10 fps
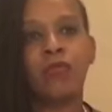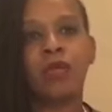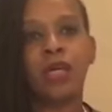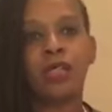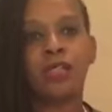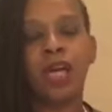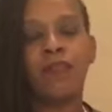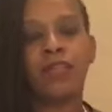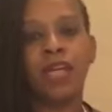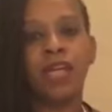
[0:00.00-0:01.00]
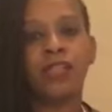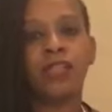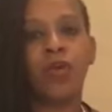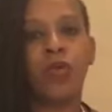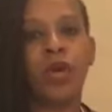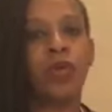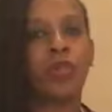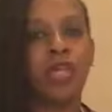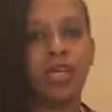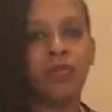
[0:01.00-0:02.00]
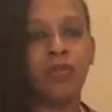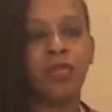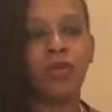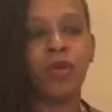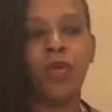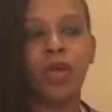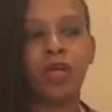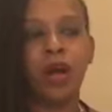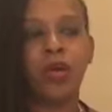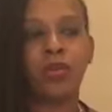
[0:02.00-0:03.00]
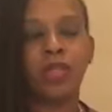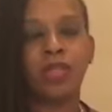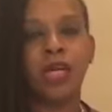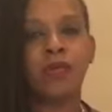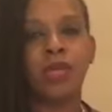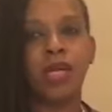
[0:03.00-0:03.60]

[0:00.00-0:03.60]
because everything is so well themed going along with the theme.